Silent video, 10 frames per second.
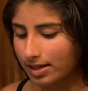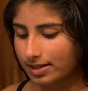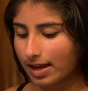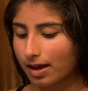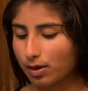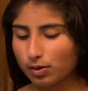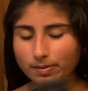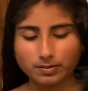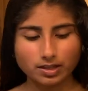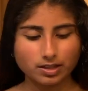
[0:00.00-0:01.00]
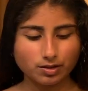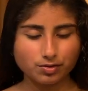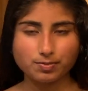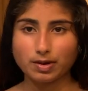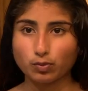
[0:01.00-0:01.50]
Now I'm gonna
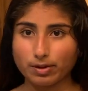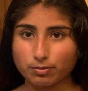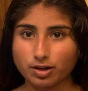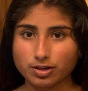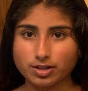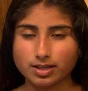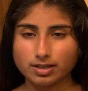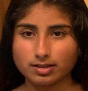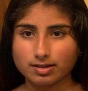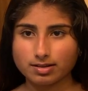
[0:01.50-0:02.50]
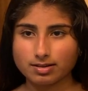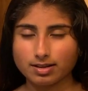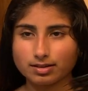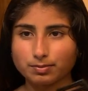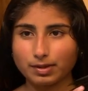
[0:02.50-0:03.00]
use my wet brush, and this is
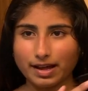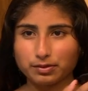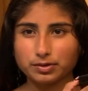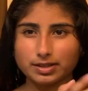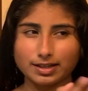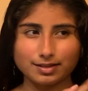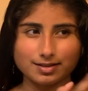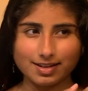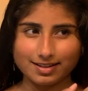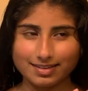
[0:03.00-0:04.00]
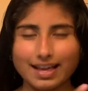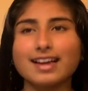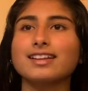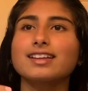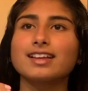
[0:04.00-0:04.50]
like the black one that looks like
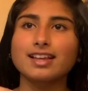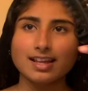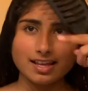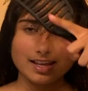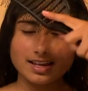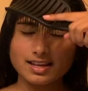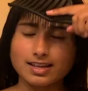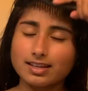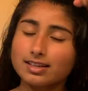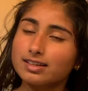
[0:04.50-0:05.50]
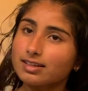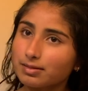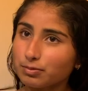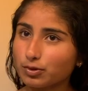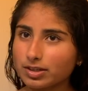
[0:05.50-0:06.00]
that, and
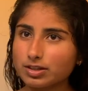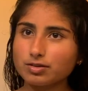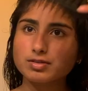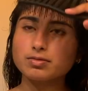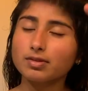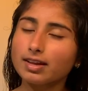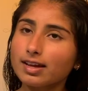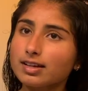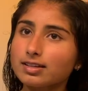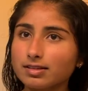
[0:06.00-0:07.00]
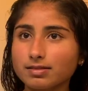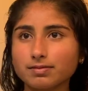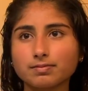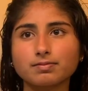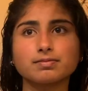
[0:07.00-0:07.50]
I'm going to do that.
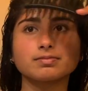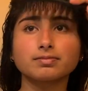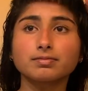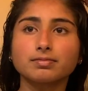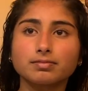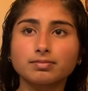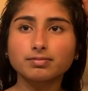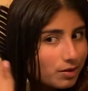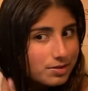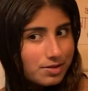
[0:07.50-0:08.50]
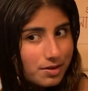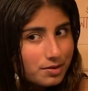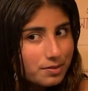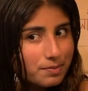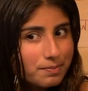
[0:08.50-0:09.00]

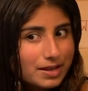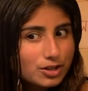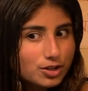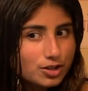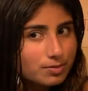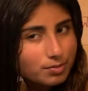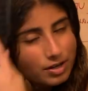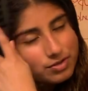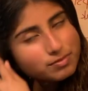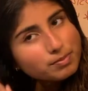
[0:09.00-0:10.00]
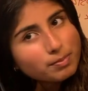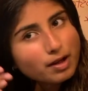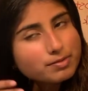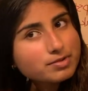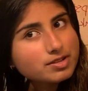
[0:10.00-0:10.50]
Also, make sure to brush from the
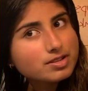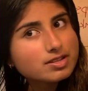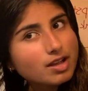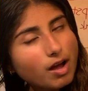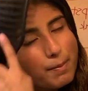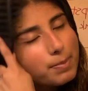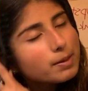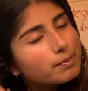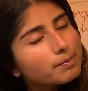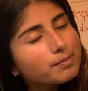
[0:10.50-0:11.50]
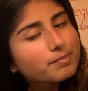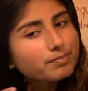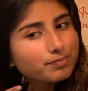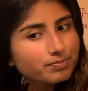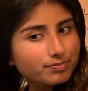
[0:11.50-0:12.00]
bottom to the top,
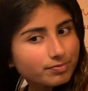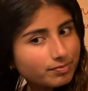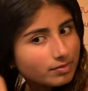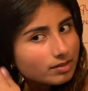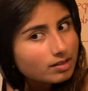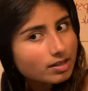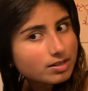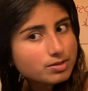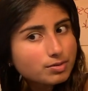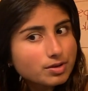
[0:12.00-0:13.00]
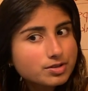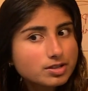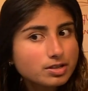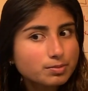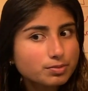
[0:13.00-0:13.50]
because or else you're
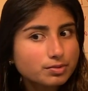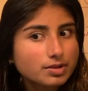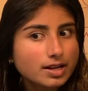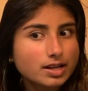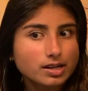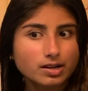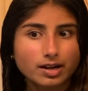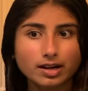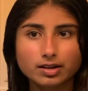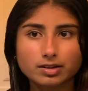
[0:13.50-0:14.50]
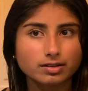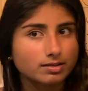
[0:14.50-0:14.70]
gonna break your hair, and